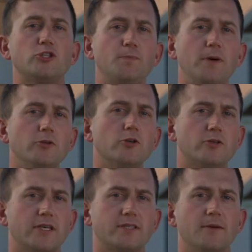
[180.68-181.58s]
you build your
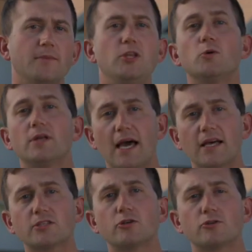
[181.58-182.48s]
system, you can
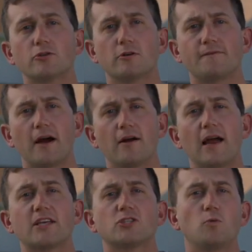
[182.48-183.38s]
ask your certifier
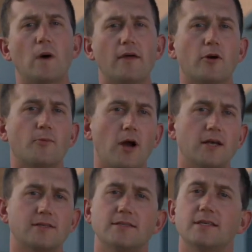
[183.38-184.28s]
as to whether a
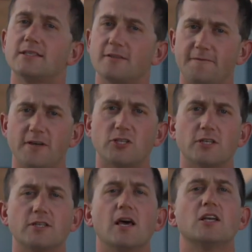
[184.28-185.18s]
process is
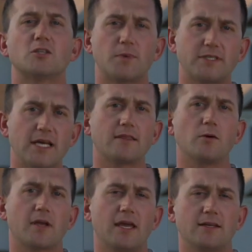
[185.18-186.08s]
sufficient to protect the
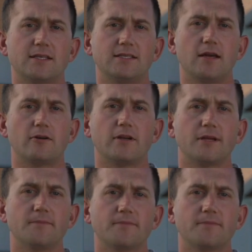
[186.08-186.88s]
organic integrity.